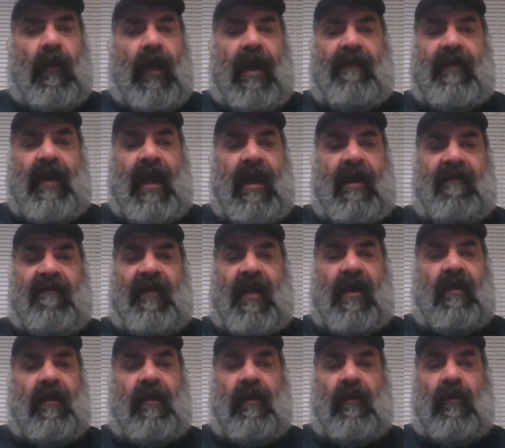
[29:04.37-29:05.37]
we haven't had a
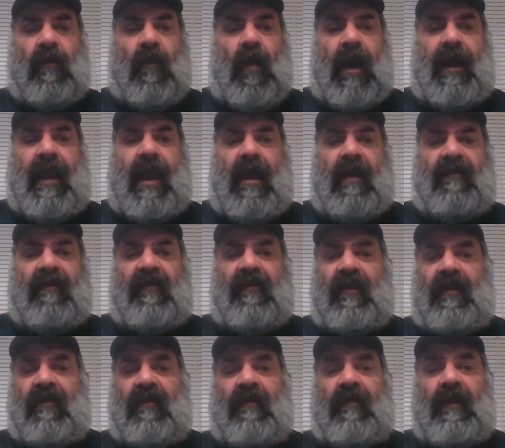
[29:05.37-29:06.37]
veteran in the White House
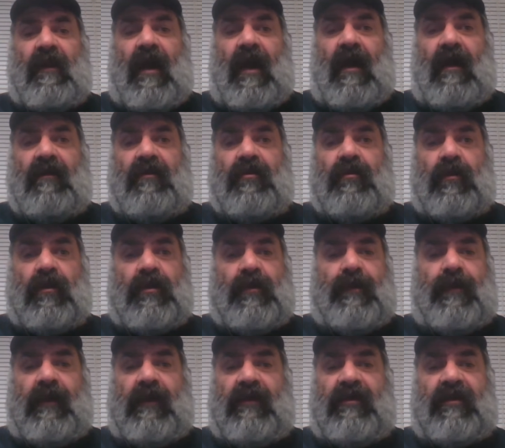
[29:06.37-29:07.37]
since uh,
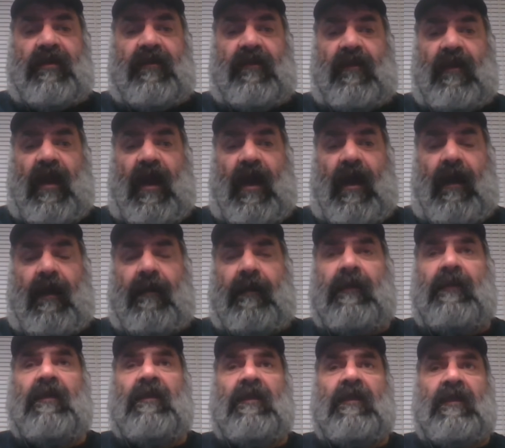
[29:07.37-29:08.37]
George Bush
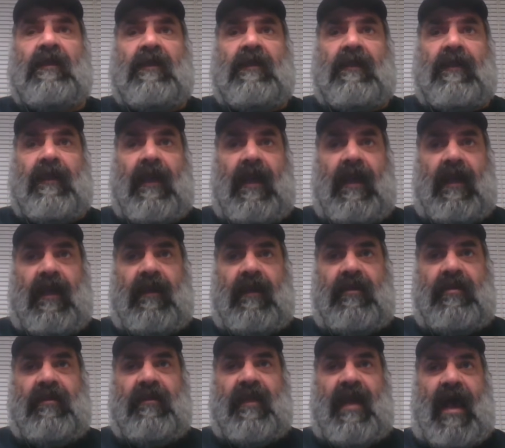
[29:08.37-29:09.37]
uh,
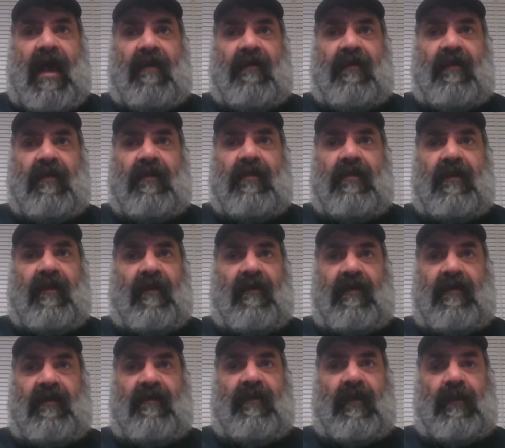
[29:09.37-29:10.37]
in 2000, two,
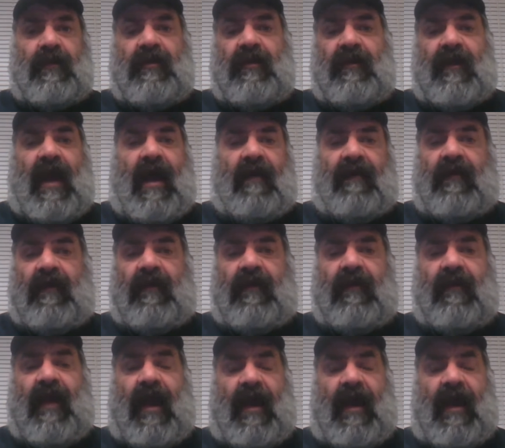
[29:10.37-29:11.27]
from 2000